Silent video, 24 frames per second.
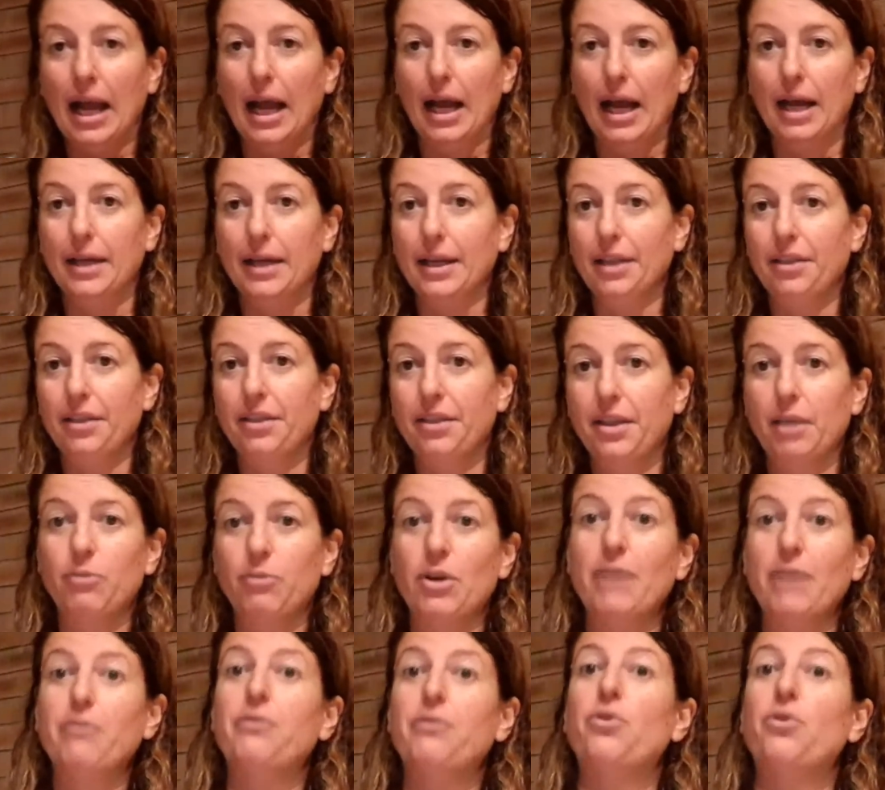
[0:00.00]
Another thing I'm
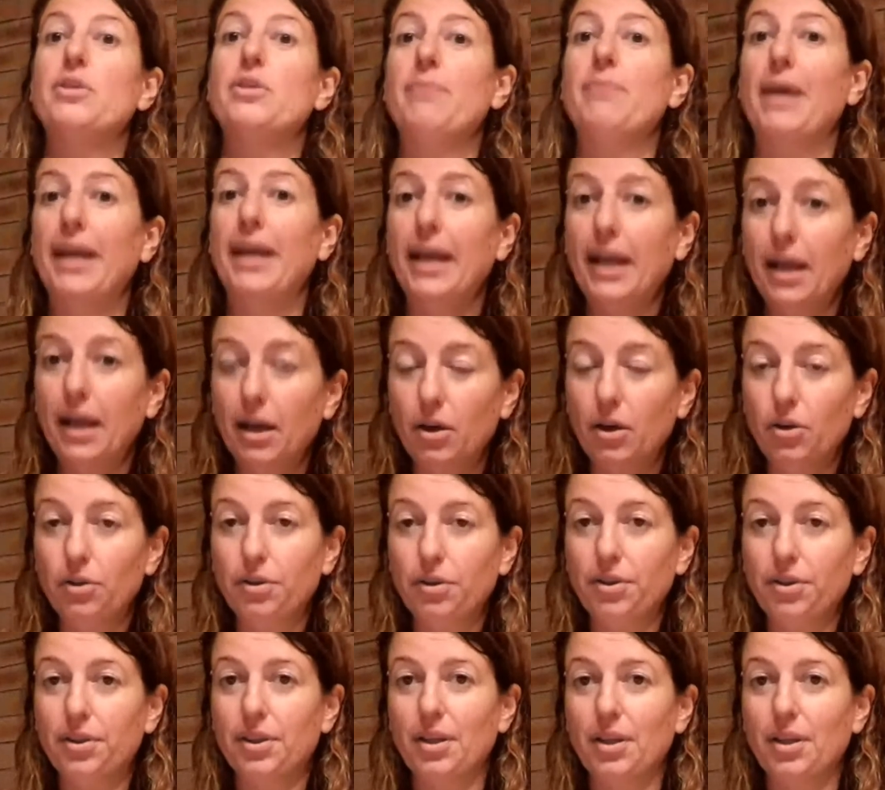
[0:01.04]
grateful for is my health.